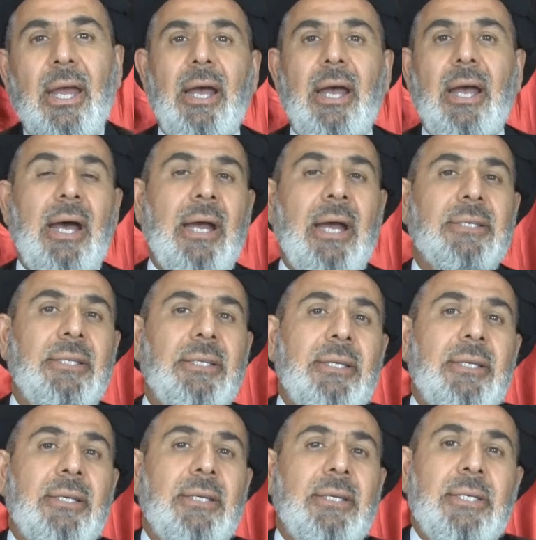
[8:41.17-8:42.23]
I said,
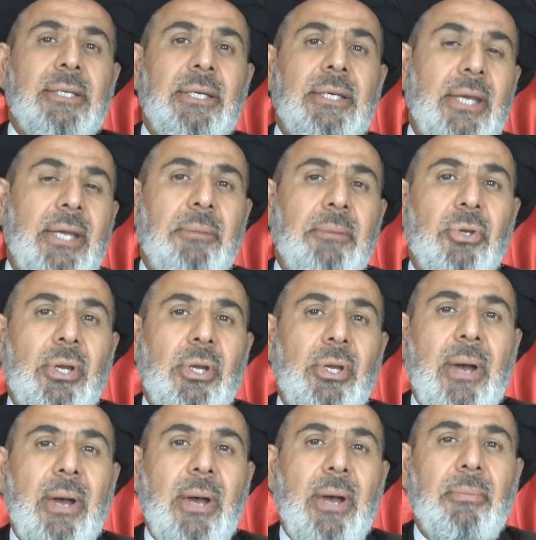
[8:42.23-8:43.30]
Yazid came to
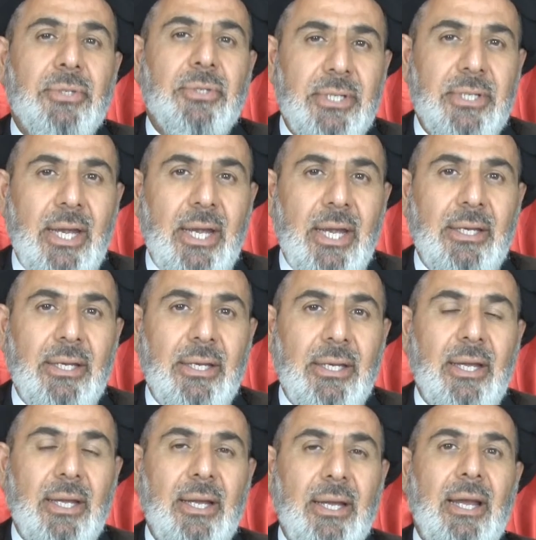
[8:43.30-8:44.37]
Imam Hossain
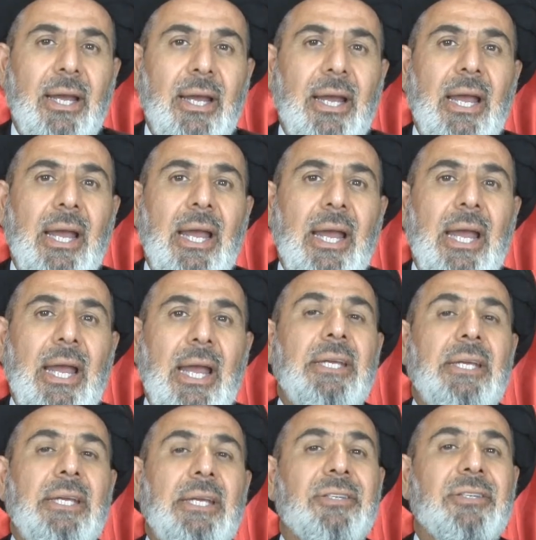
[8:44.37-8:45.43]
and
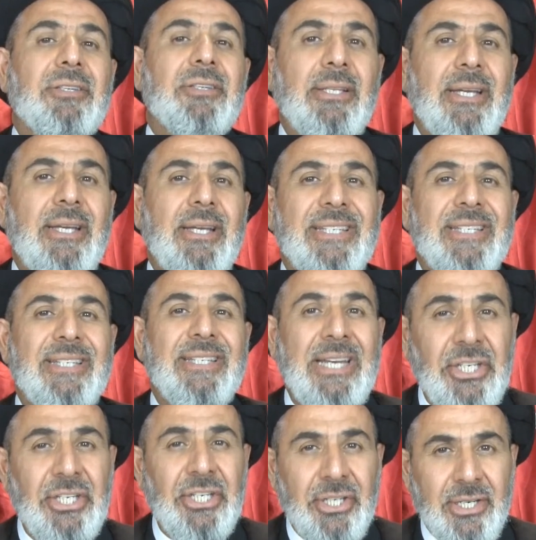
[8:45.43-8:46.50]
he sought his
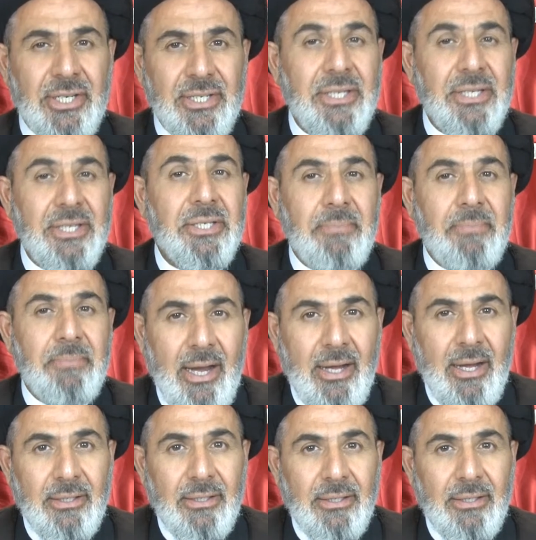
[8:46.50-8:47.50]
allegiance, his bay'ah,